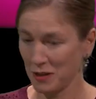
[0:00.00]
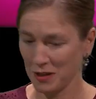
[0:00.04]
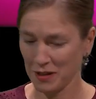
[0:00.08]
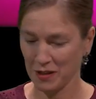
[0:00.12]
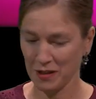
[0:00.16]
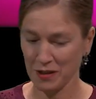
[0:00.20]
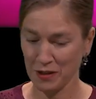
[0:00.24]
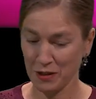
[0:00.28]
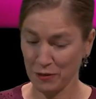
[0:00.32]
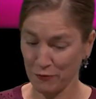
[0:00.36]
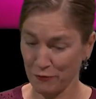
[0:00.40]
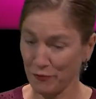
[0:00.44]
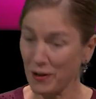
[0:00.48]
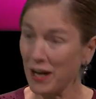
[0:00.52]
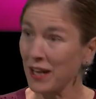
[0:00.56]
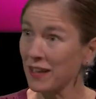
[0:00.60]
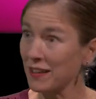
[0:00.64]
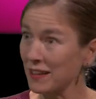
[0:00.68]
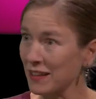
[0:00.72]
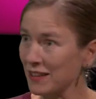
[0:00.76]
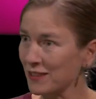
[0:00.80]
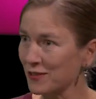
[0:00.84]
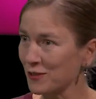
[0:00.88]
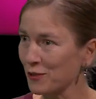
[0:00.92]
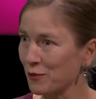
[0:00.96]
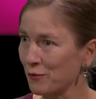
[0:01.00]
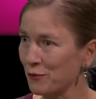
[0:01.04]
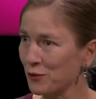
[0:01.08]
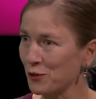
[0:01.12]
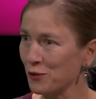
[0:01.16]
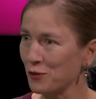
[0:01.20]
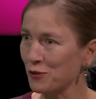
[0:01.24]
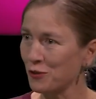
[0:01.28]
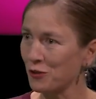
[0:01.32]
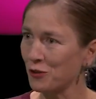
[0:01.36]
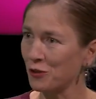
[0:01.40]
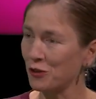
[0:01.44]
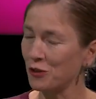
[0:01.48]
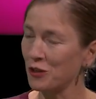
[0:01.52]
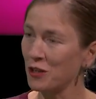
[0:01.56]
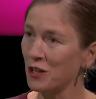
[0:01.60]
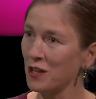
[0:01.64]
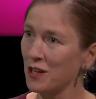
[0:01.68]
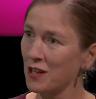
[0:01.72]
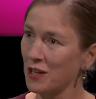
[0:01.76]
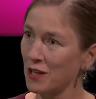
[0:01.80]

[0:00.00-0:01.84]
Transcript: the findings of your